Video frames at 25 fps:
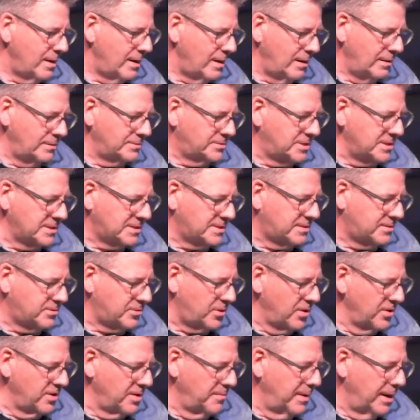I'll just
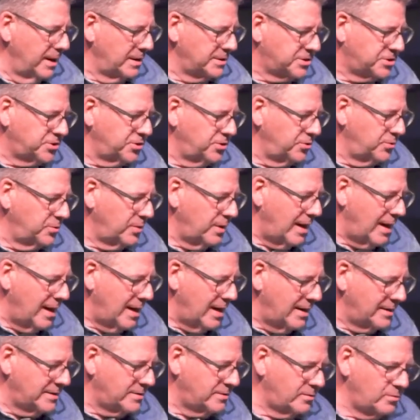throw them out to you.
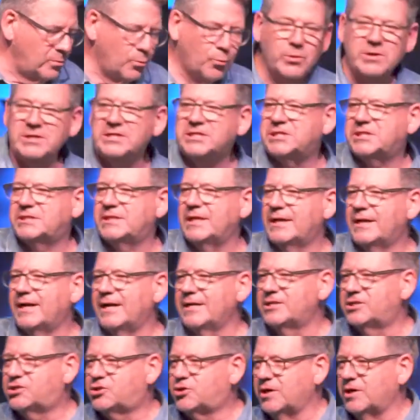I wish that I'd